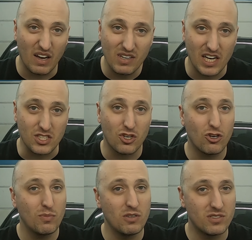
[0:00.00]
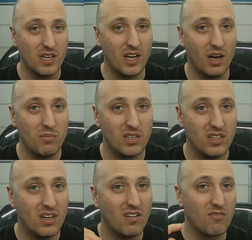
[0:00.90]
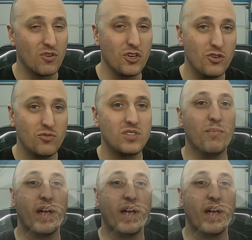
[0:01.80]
I've got a turbo set up for you to